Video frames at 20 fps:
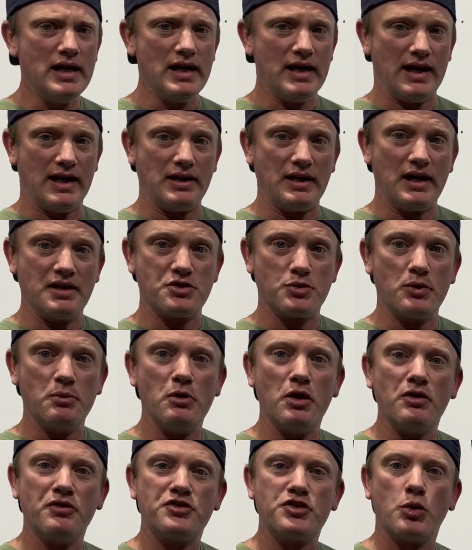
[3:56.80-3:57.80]
and as we
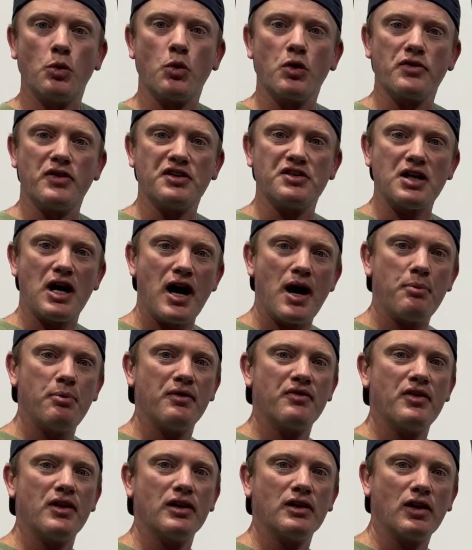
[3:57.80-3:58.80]
move toward the top
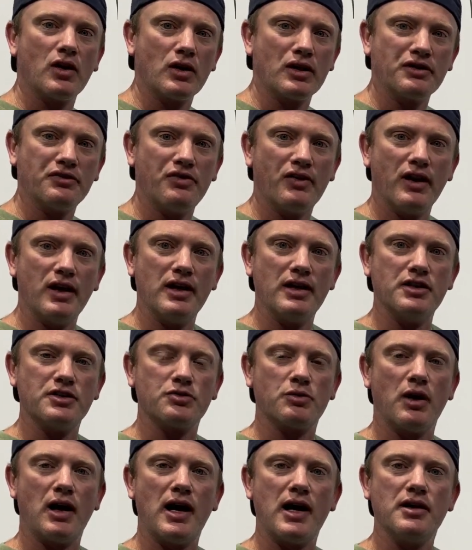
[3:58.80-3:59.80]
of the learning phase,
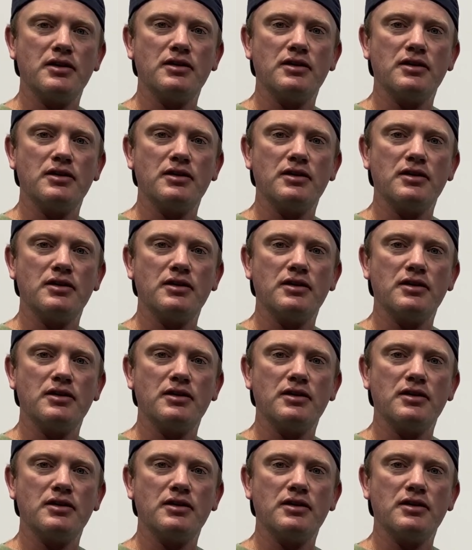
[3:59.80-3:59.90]
right,